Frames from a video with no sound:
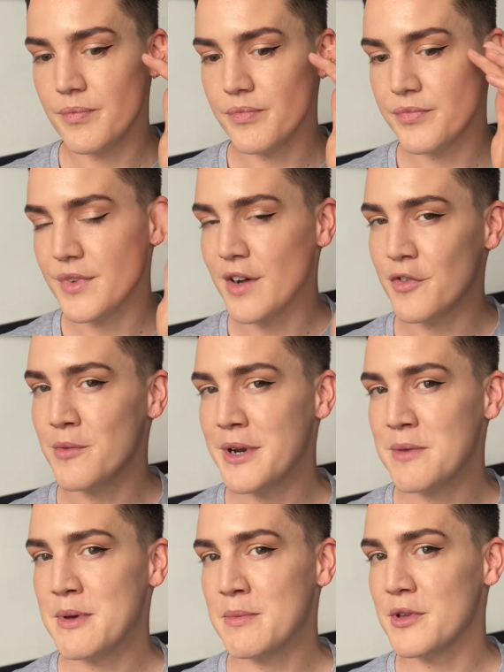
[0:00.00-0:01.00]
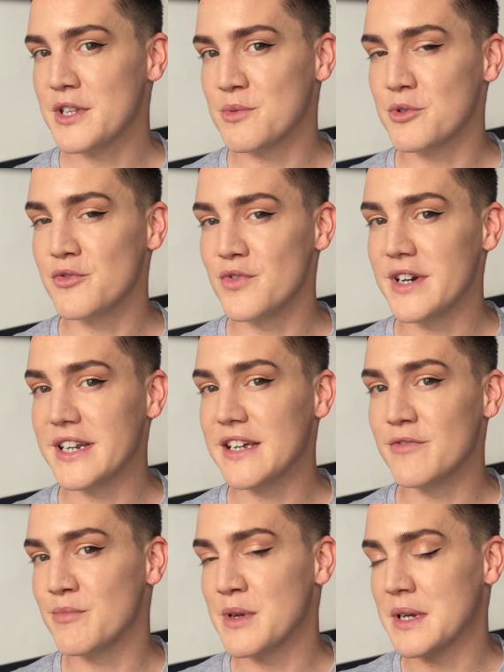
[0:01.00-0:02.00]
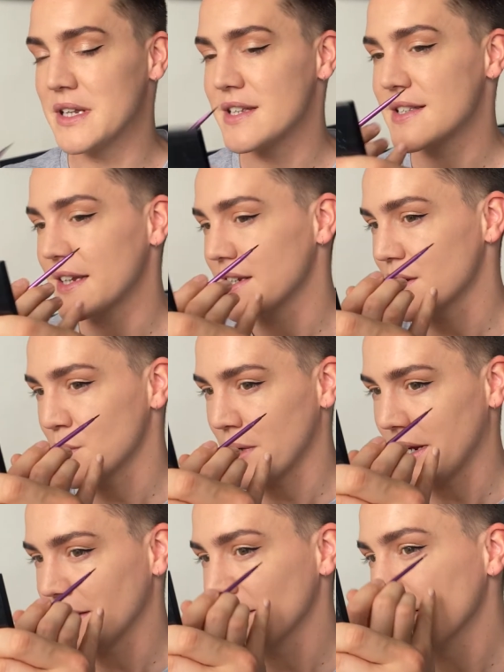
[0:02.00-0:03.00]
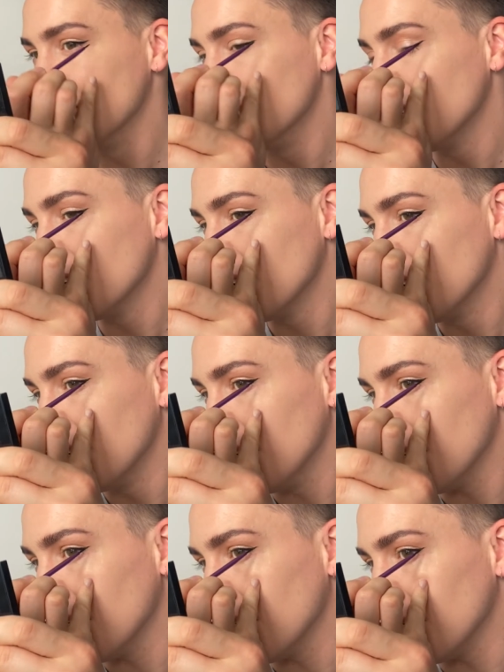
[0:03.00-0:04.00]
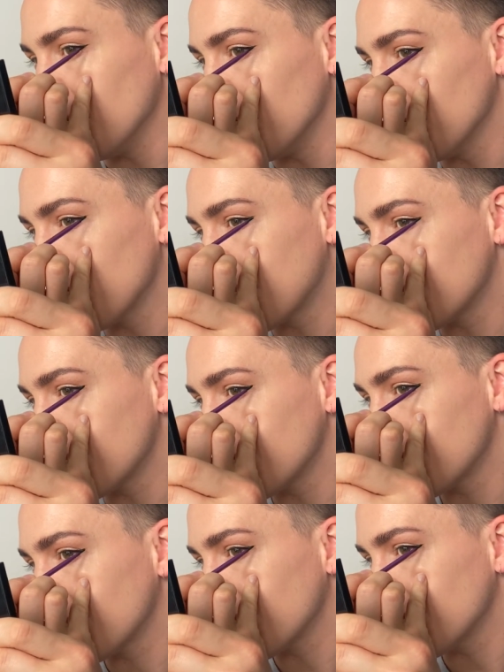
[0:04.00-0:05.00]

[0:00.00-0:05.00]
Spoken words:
Now, for many people, this wouldn't really even be considered a wing because it's so